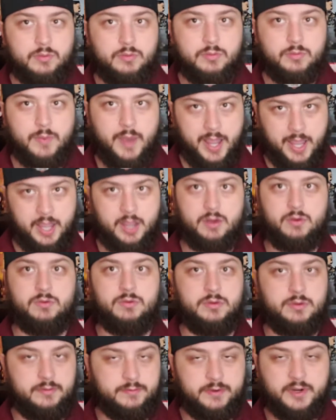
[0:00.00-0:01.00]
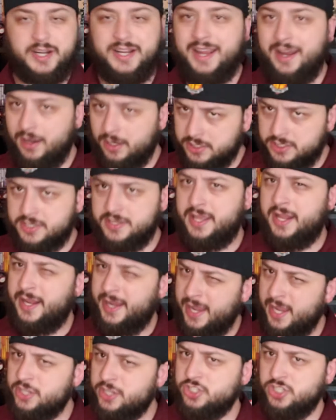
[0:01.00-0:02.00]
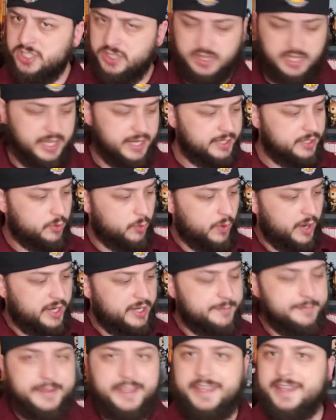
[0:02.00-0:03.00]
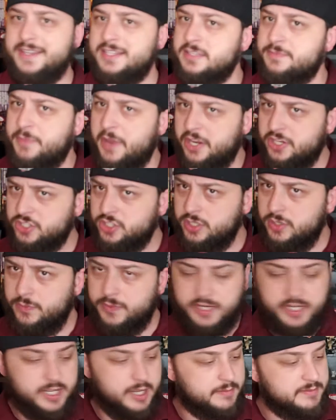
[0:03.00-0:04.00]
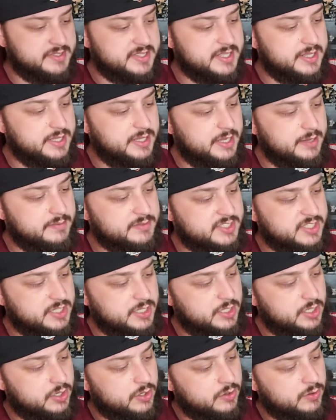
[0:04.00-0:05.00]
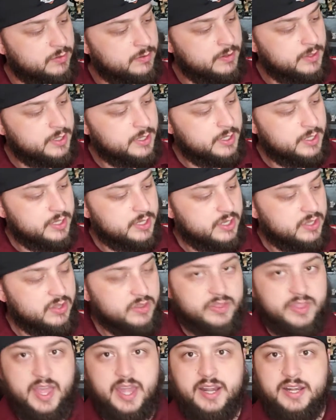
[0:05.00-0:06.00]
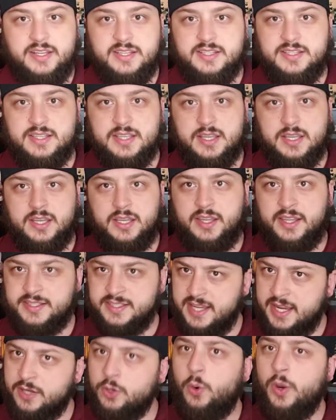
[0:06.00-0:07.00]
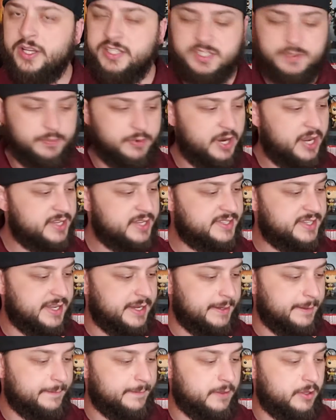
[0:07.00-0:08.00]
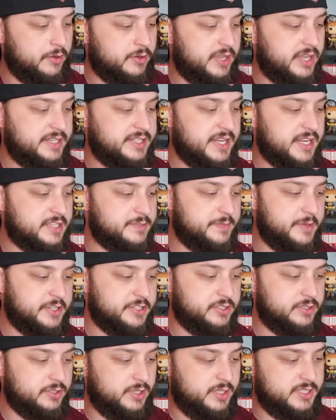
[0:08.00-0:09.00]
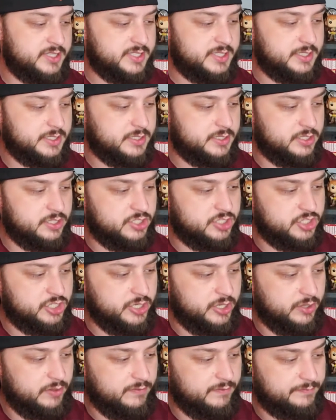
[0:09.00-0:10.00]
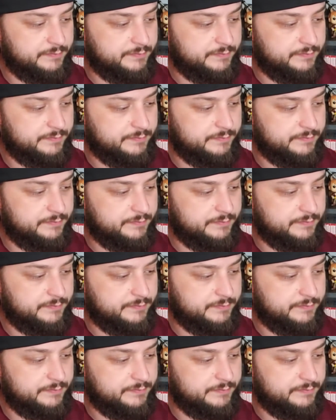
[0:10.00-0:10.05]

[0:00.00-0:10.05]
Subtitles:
Wow. For a character that I actually like quite a bit, especially when it comes to the MCU, that's quite surprising. Okay, Taskmaster, let's just chill.